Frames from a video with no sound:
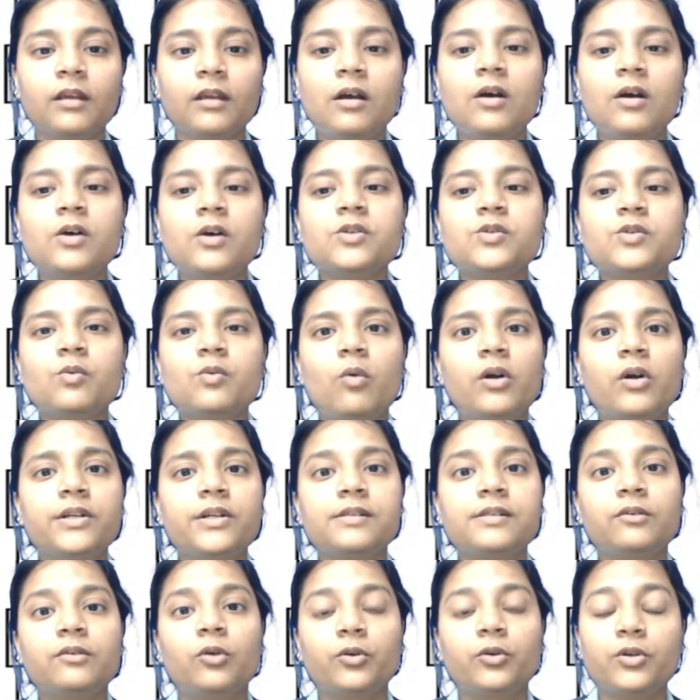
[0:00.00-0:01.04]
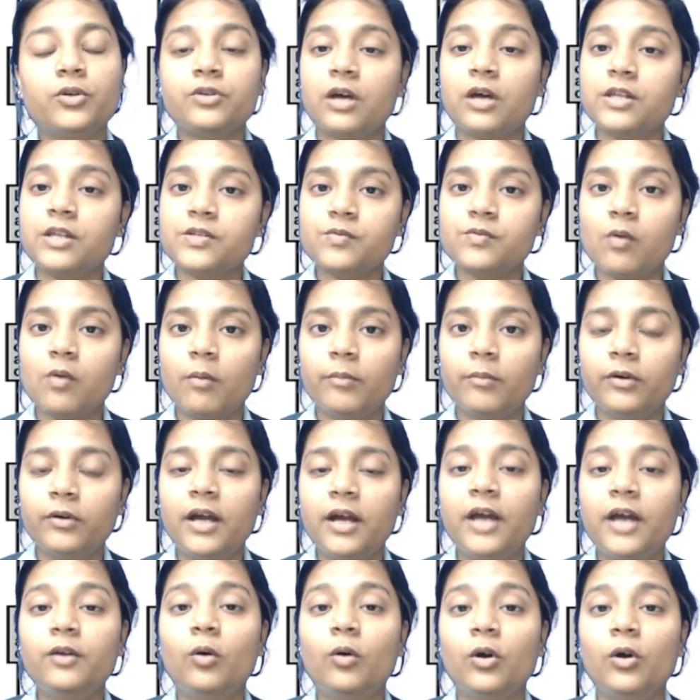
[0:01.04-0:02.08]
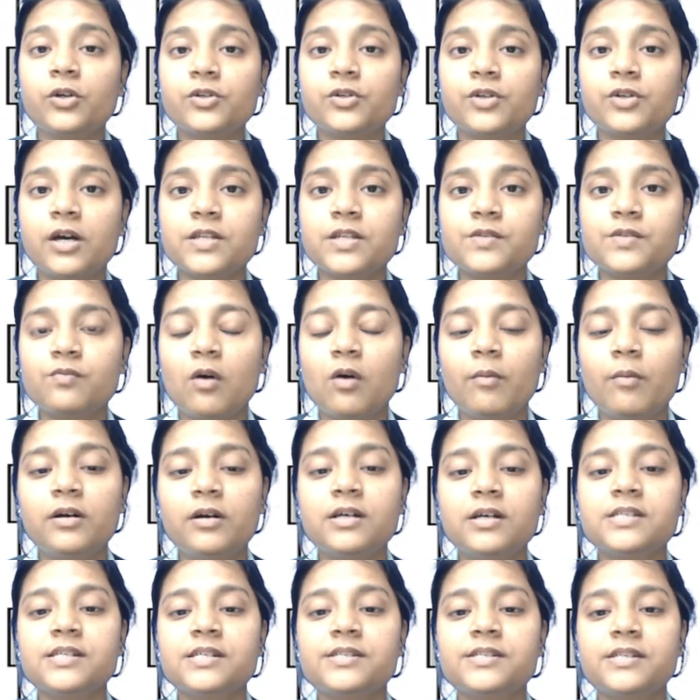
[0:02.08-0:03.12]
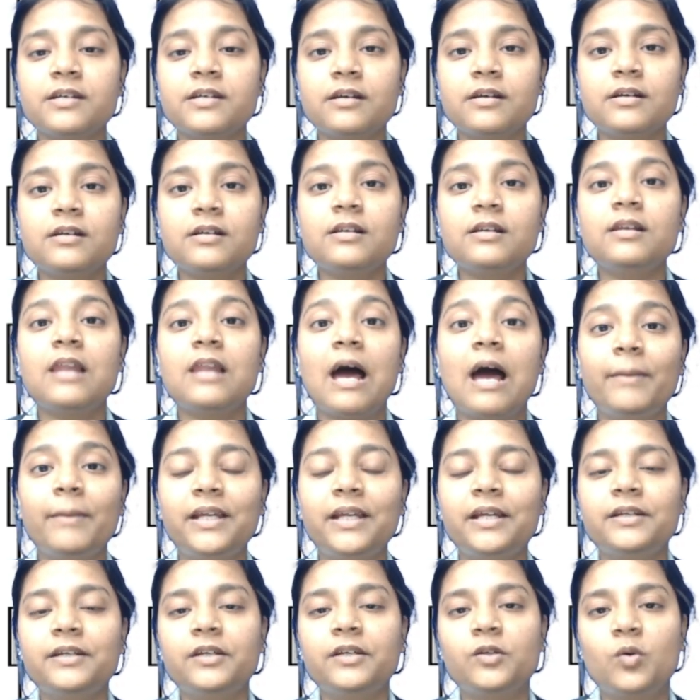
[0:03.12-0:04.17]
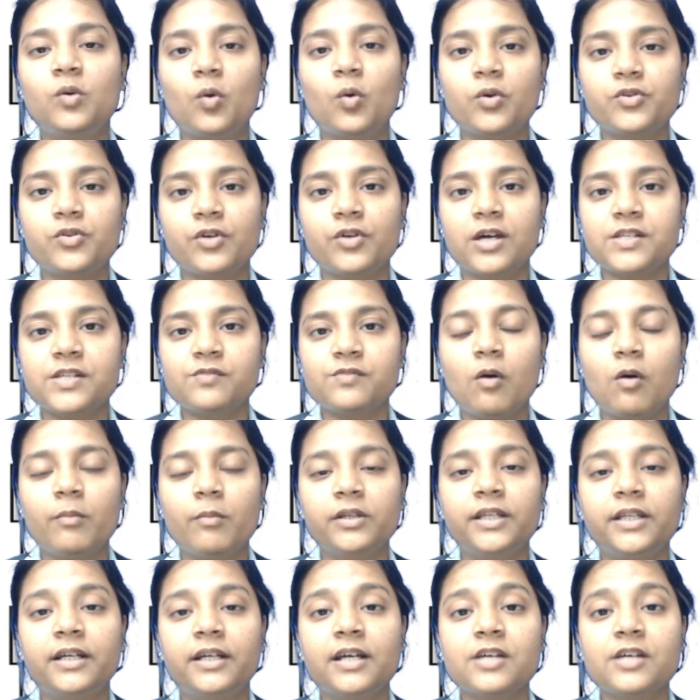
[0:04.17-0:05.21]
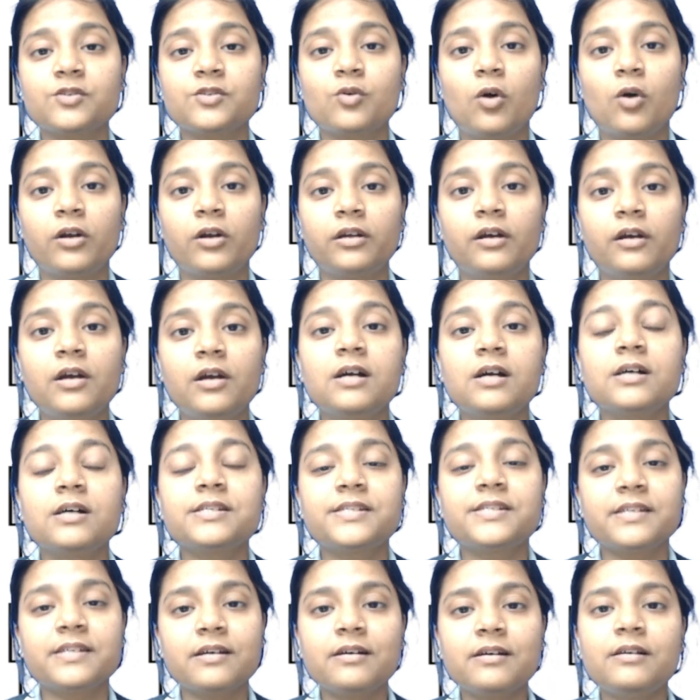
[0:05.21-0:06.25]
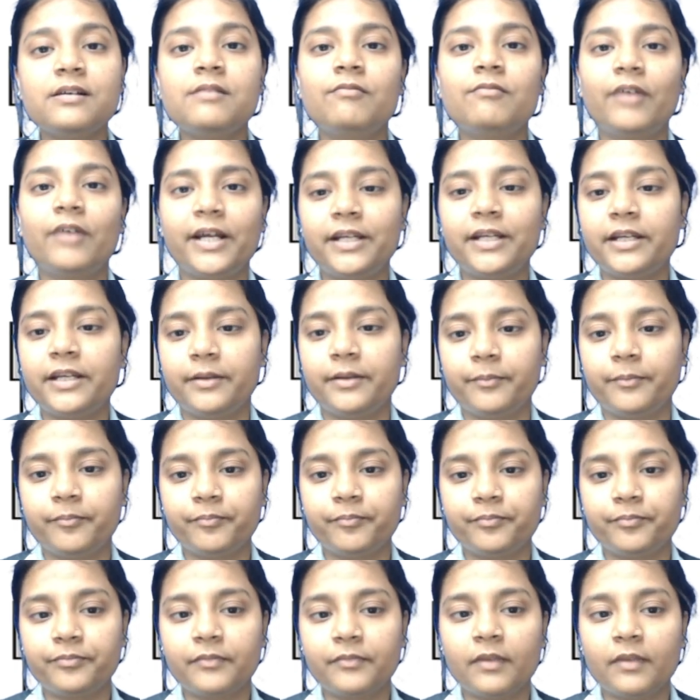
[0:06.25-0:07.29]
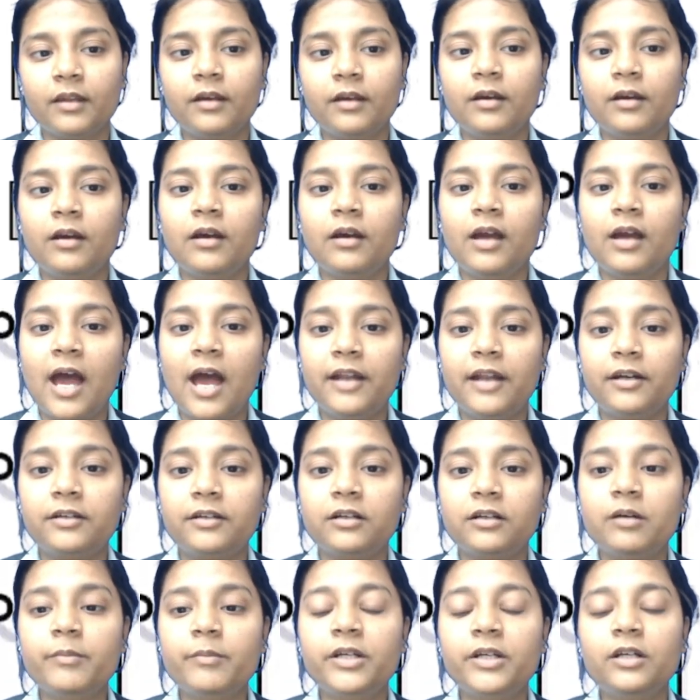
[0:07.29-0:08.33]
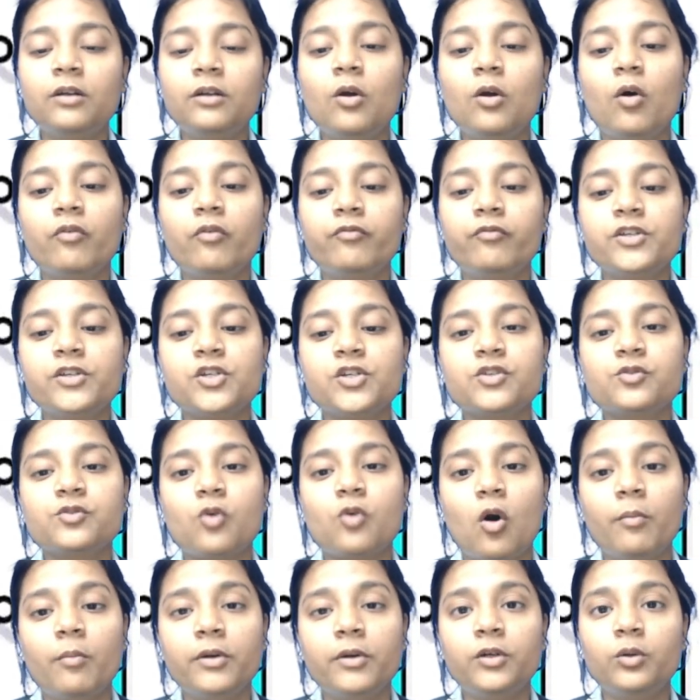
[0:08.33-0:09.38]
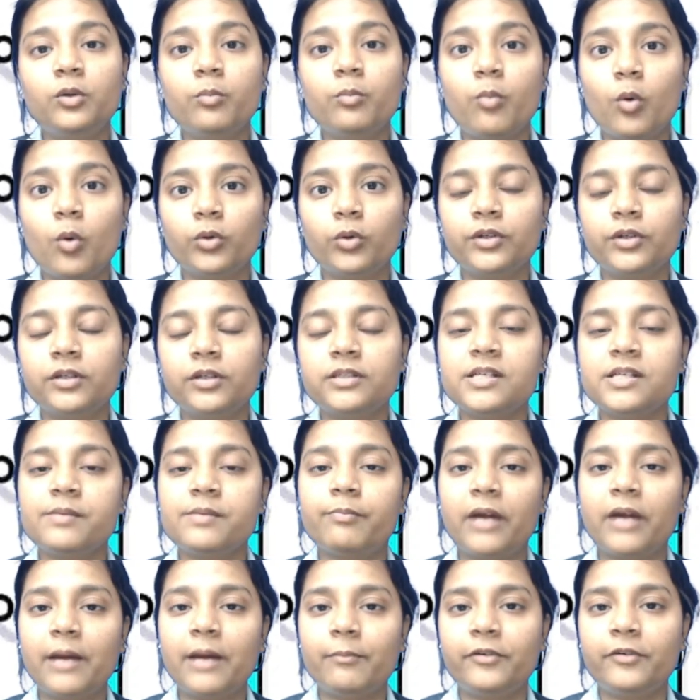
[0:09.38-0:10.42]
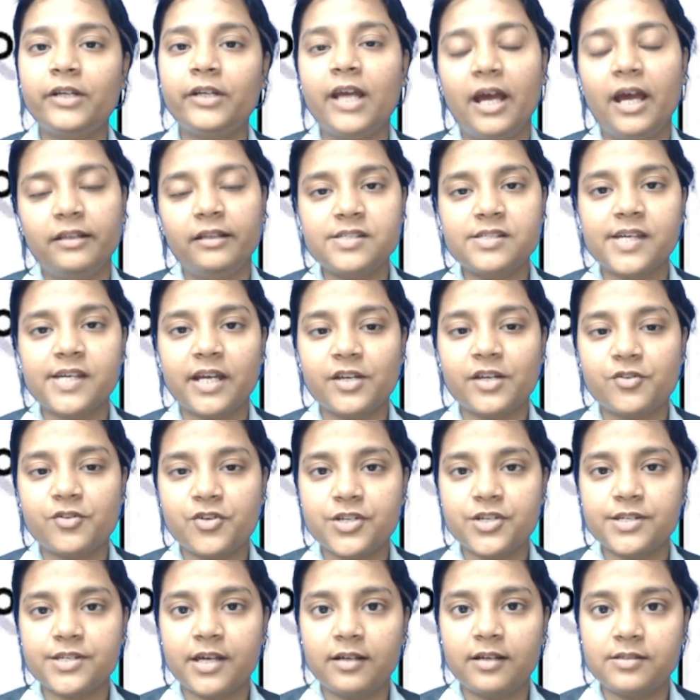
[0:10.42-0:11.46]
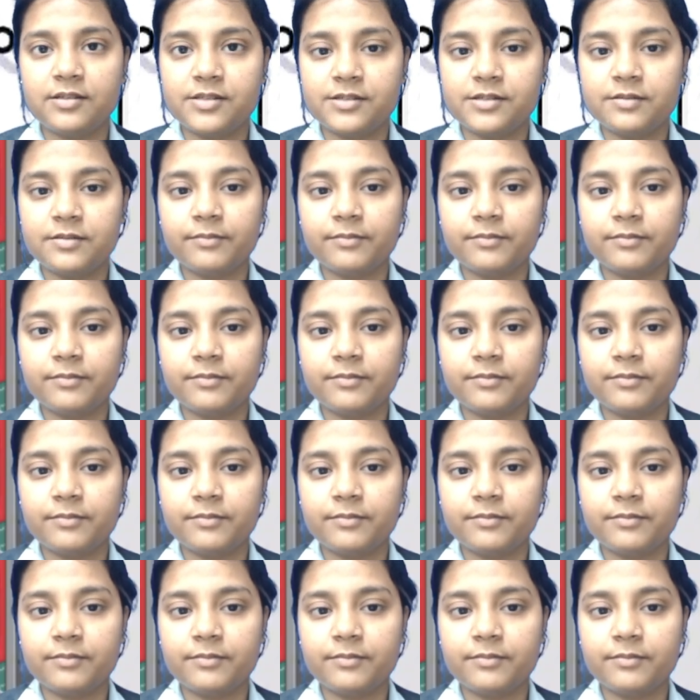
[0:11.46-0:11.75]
So what is an auto transformer? An auto transformer is a single laminated core transformer that has got a single winding and a terminal of which is common to both the primary and the secondary sides.